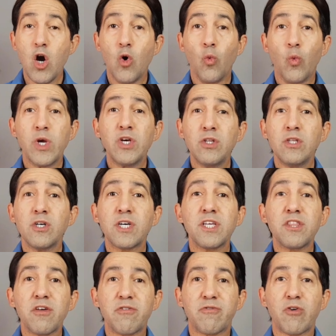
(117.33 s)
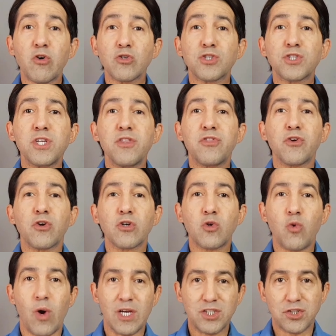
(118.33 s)
We'll look at the first and third
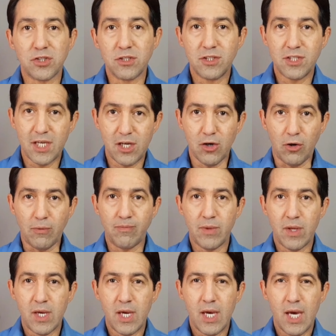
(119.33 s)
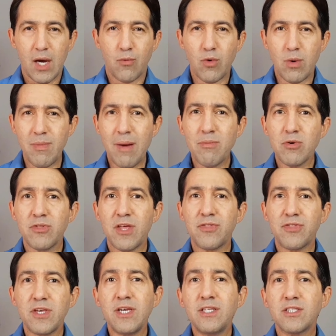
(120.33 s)
questions here. Remember
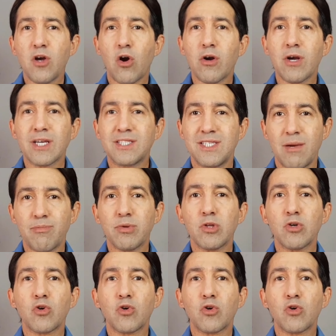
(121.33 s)
that these are exemplar